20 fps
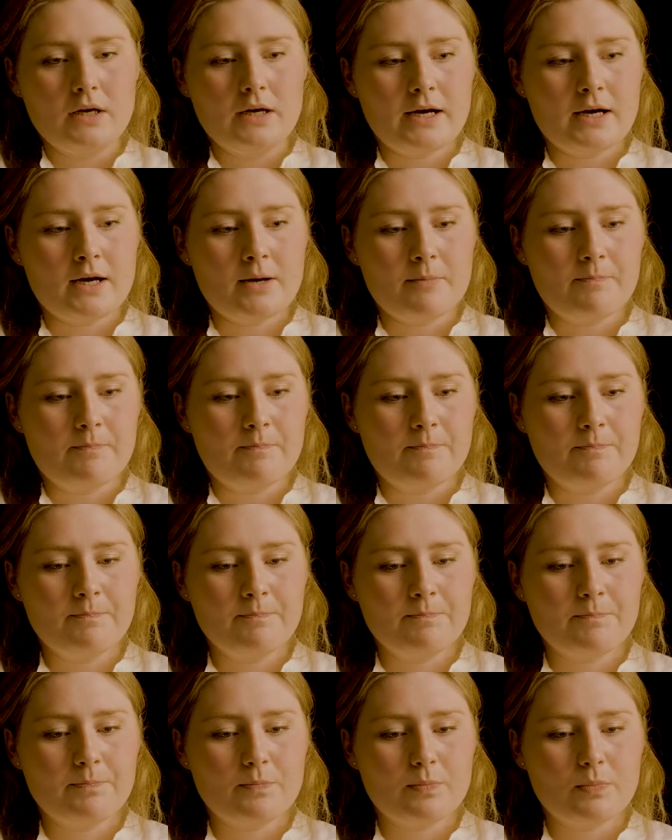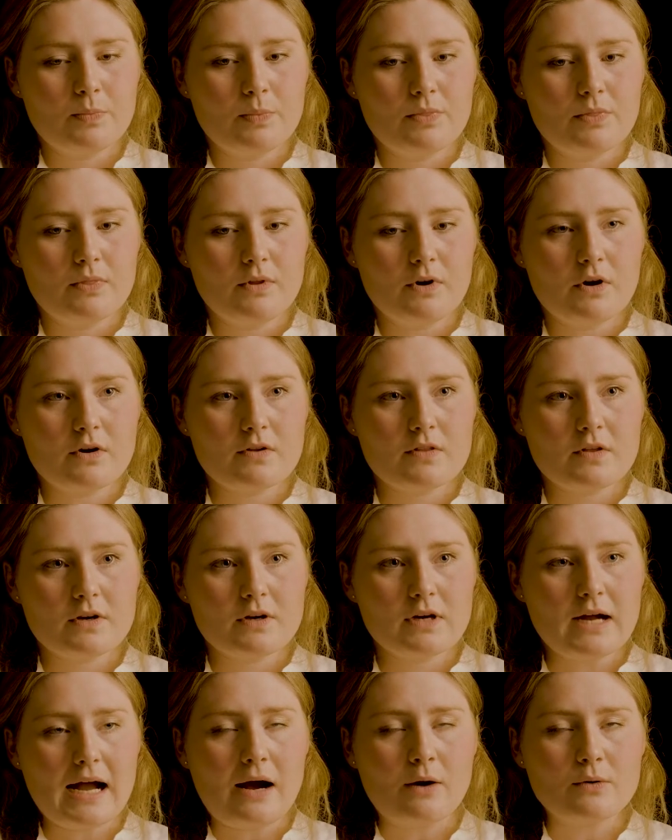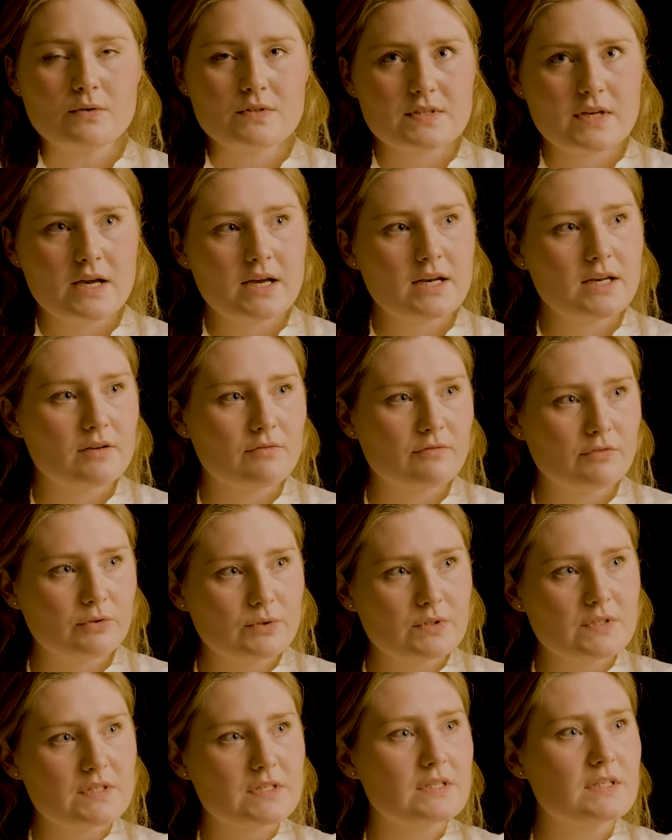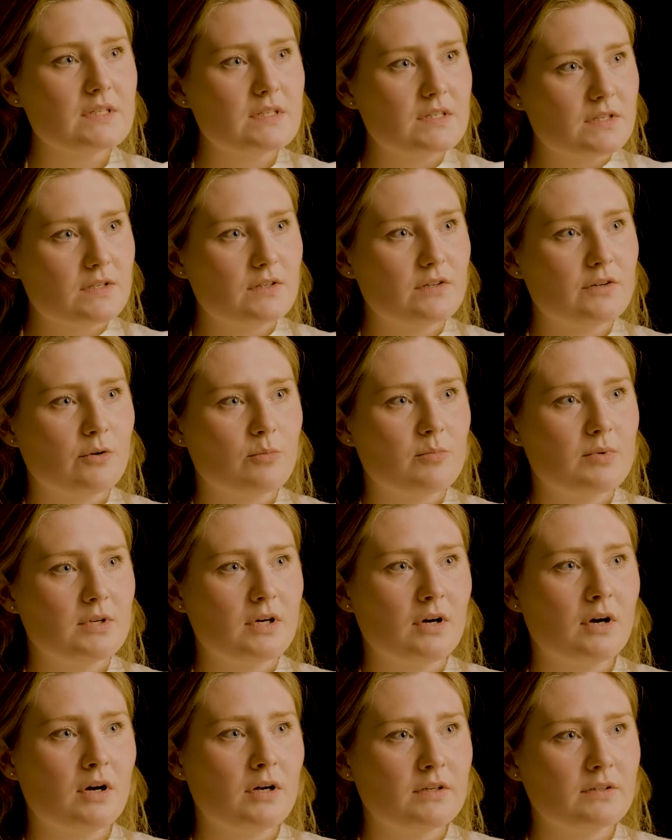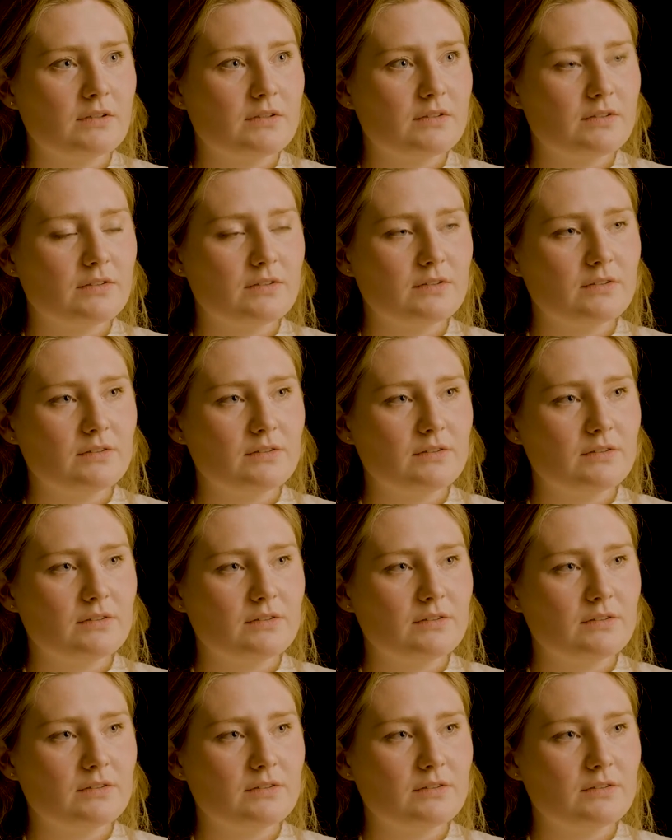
are there outside influences, you know, beyond